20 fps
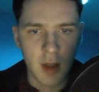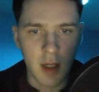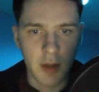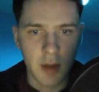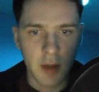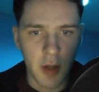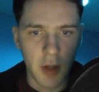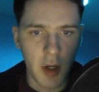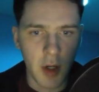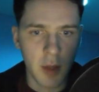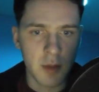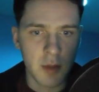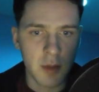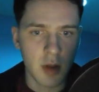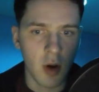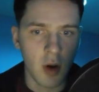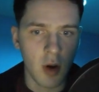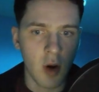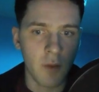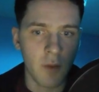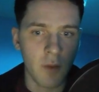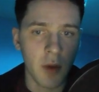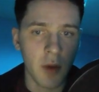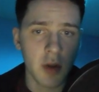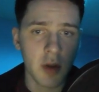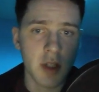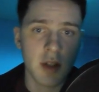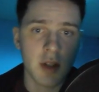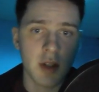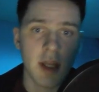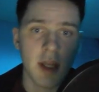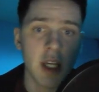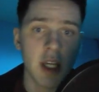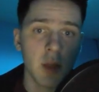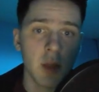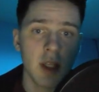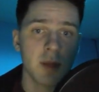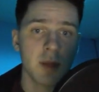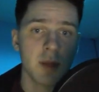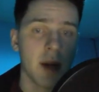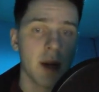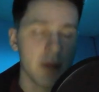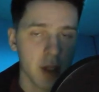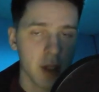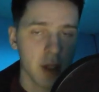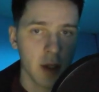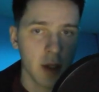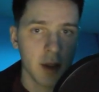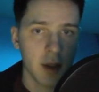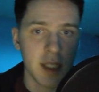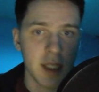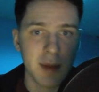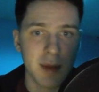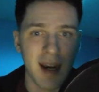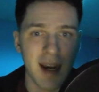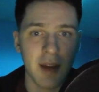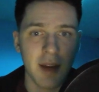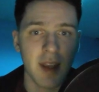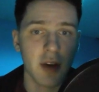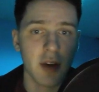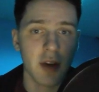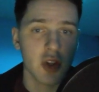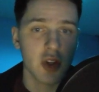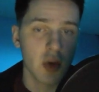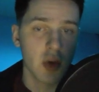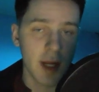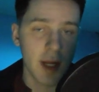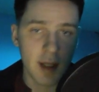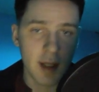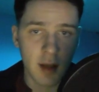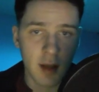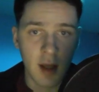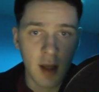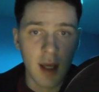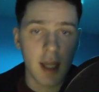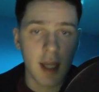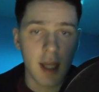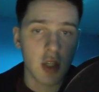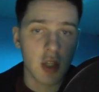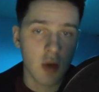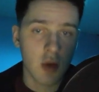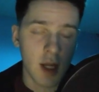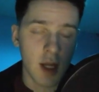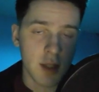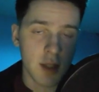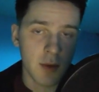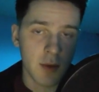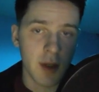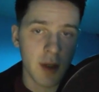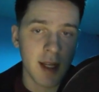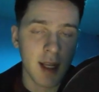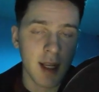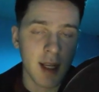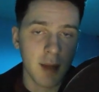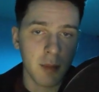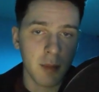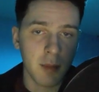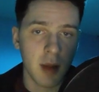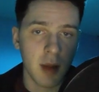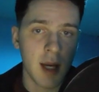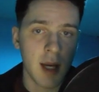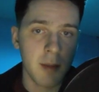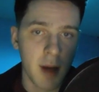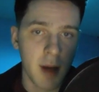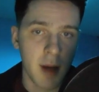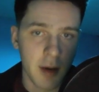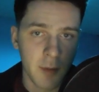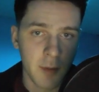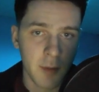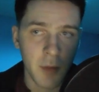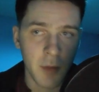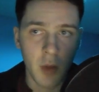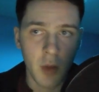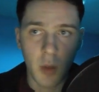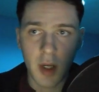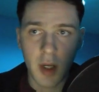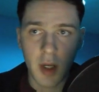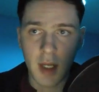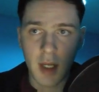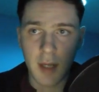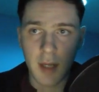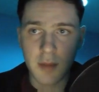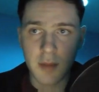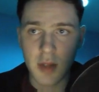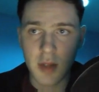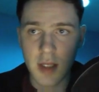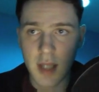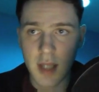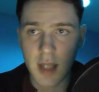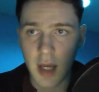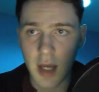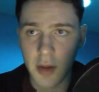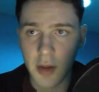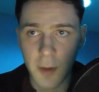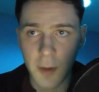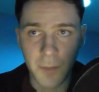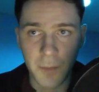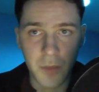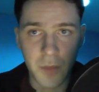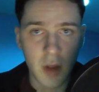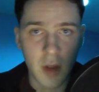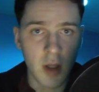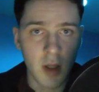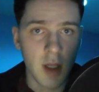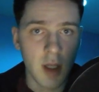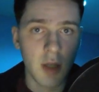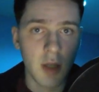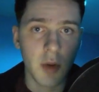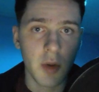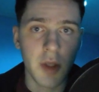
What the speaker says: In terms of not just issuing these private securities, but how they are traded and transferred in a compliant manner. When it comes to these other, you know,